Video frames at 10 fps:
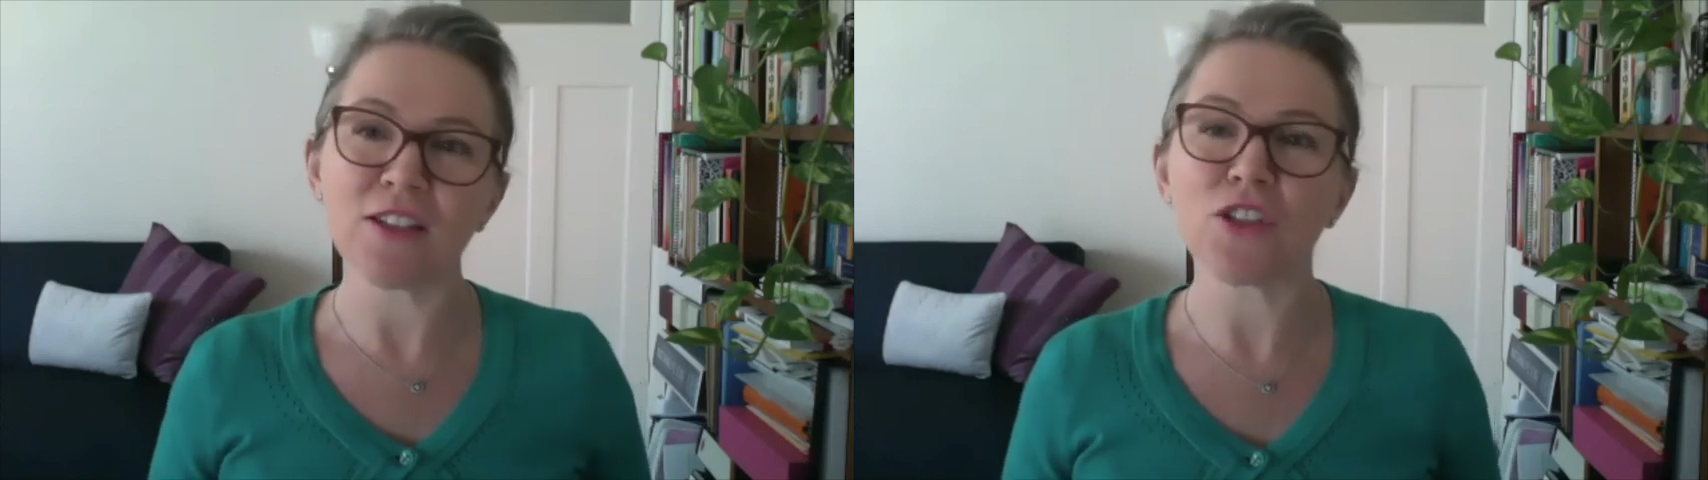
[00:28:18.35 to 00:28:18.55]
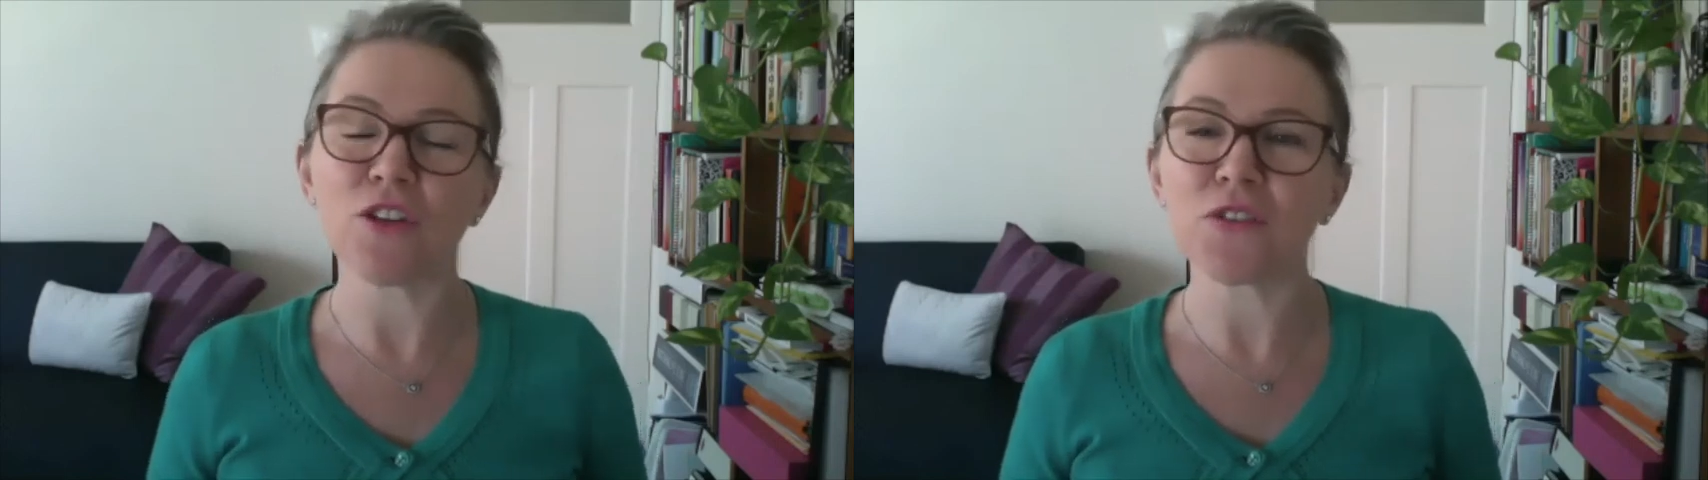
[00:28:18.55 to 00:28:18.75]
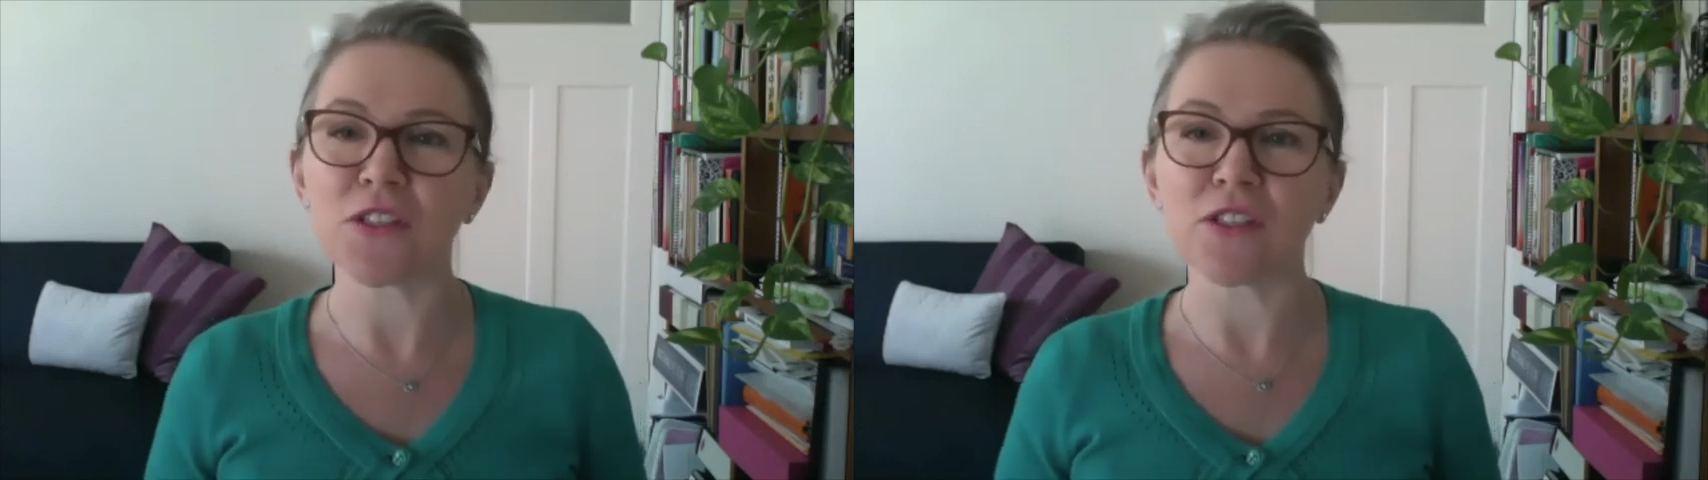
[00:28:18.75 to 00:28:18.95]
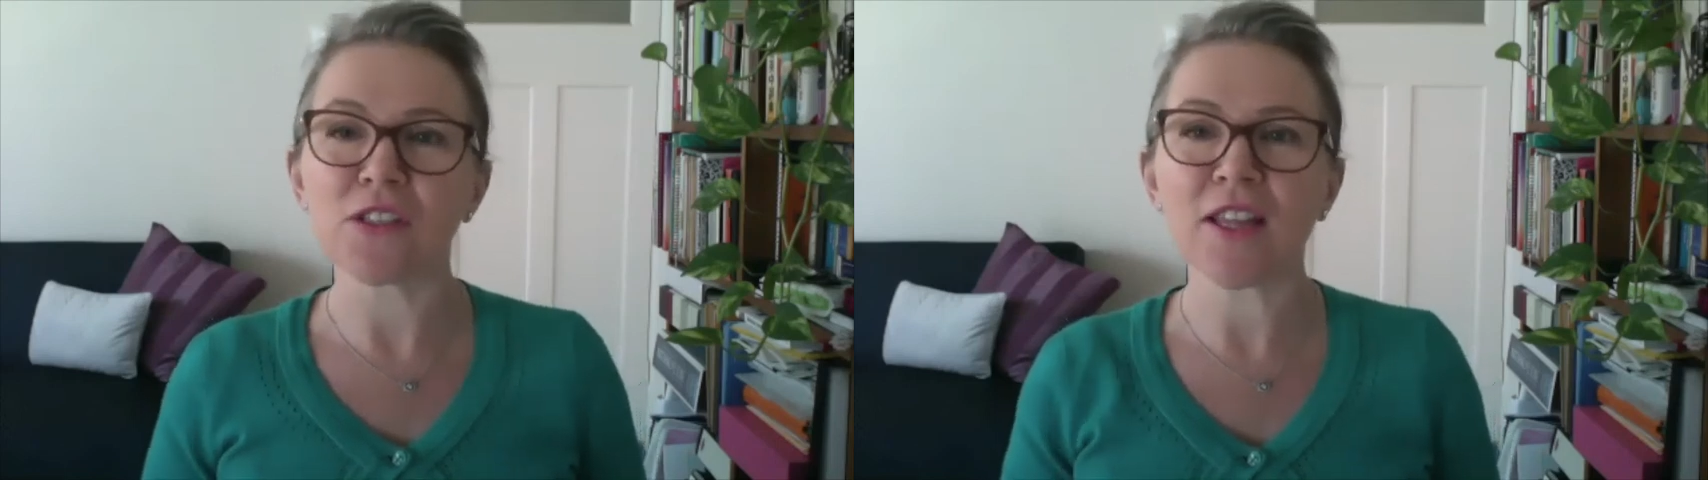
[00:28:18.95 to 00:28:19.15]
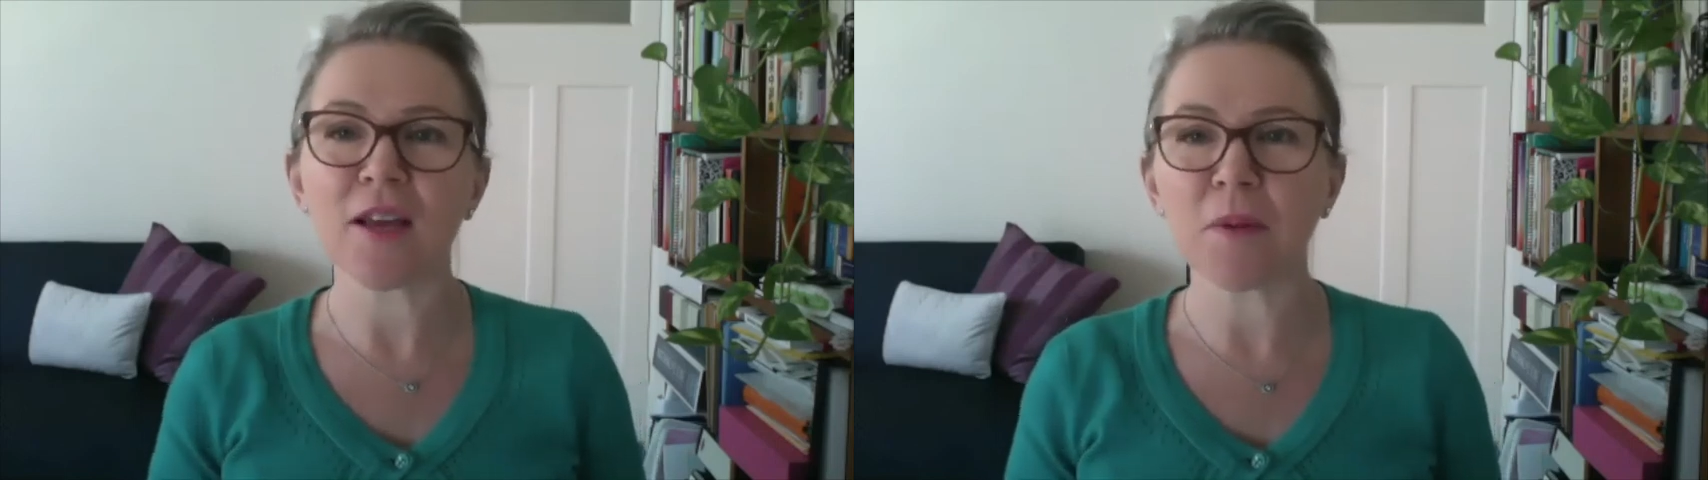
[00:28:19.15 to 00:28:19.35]
surfaces so
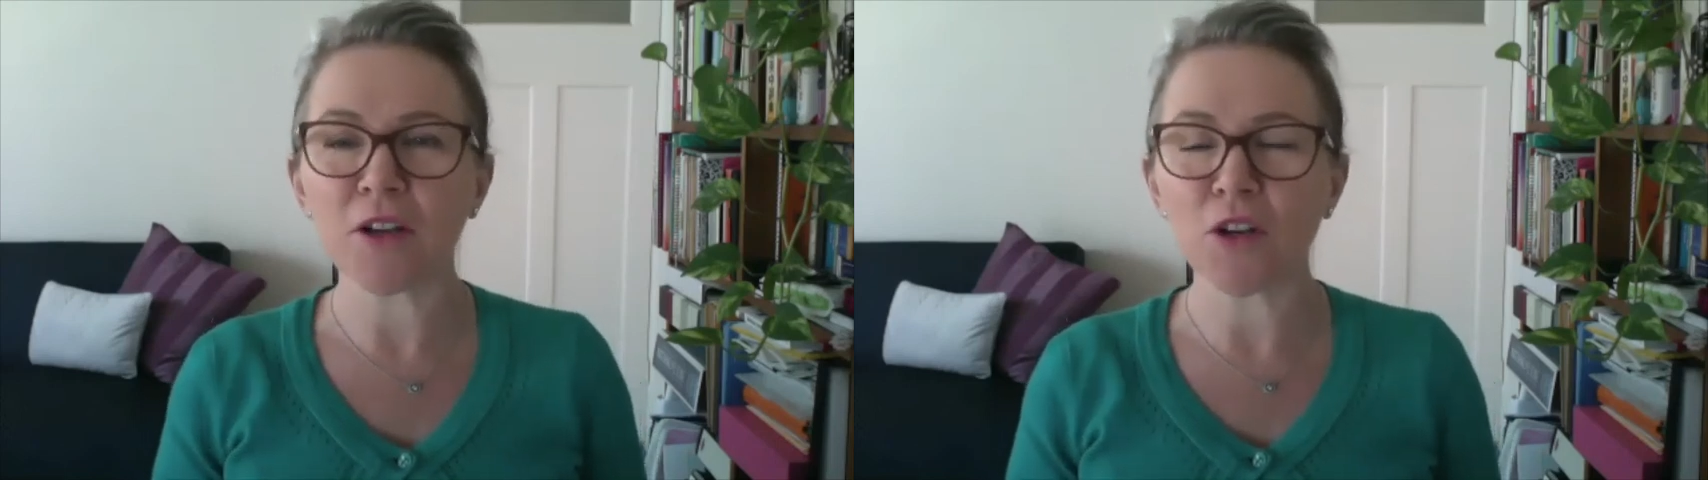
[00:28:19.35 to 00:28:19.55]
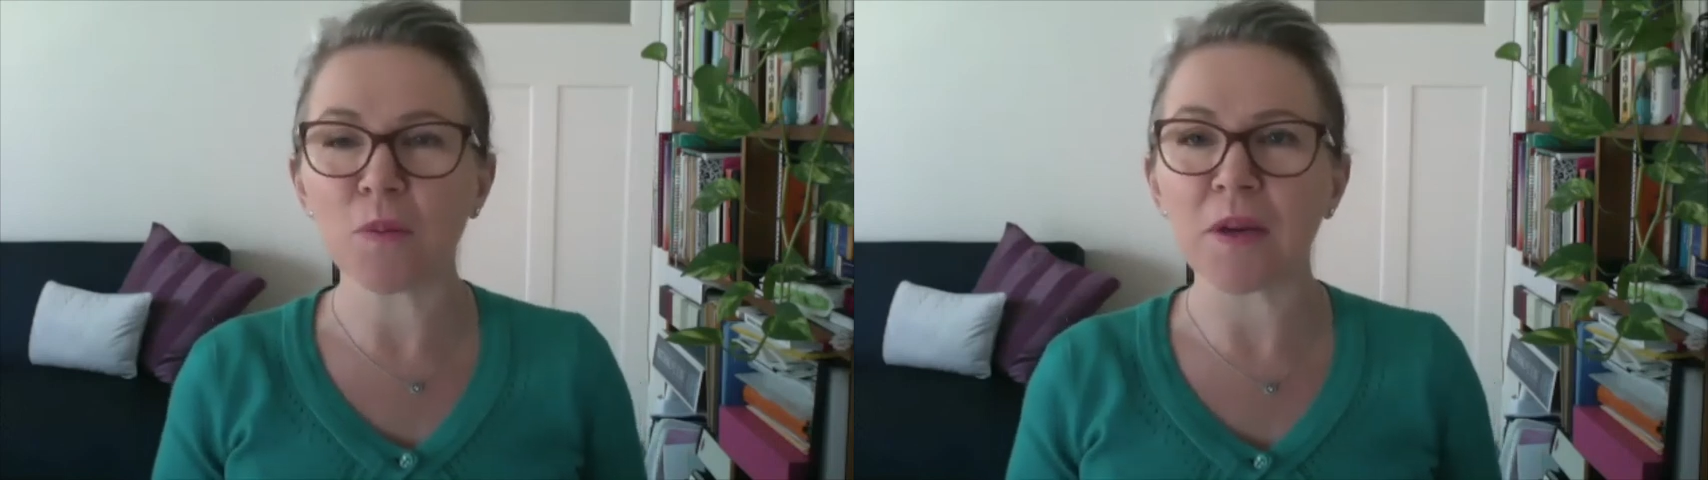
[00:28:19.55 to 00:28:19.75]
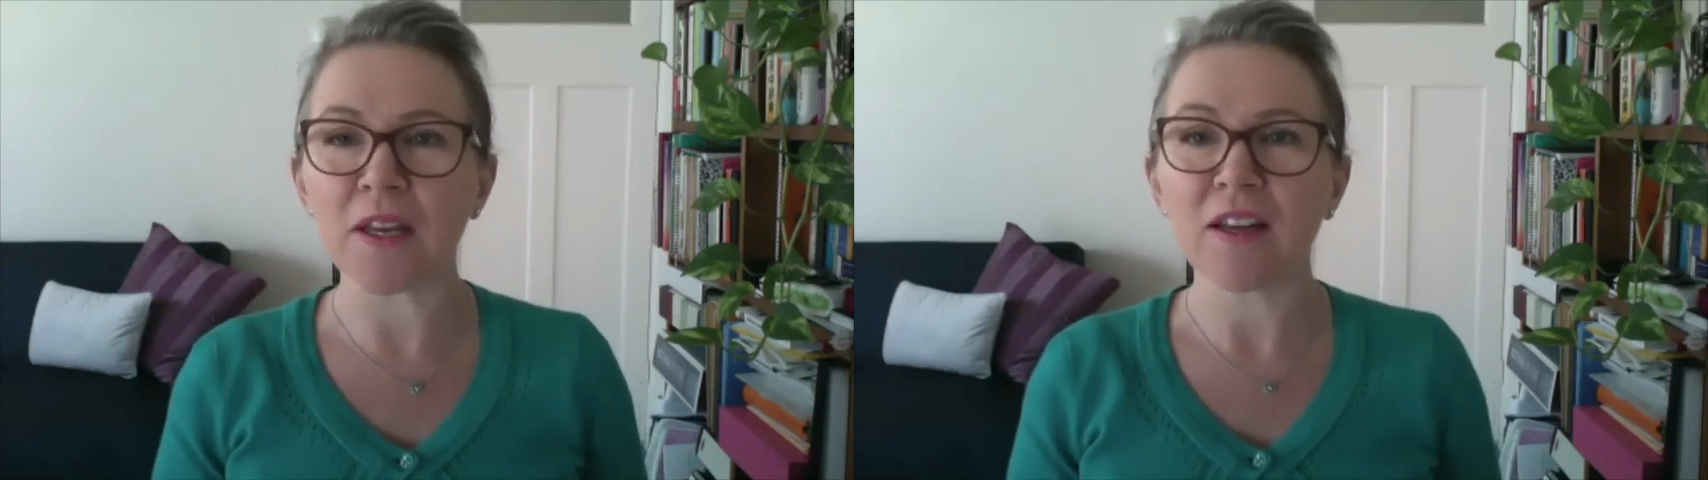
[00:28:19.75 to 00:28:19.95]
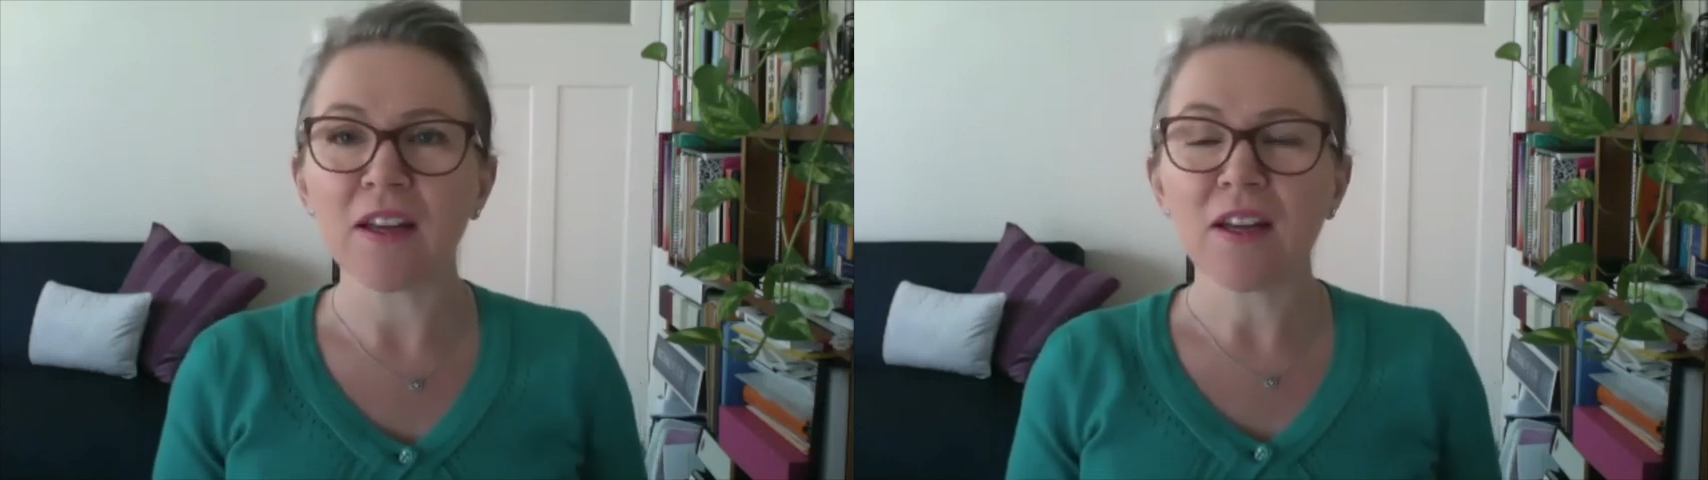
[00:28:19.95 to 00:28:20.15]
that might not be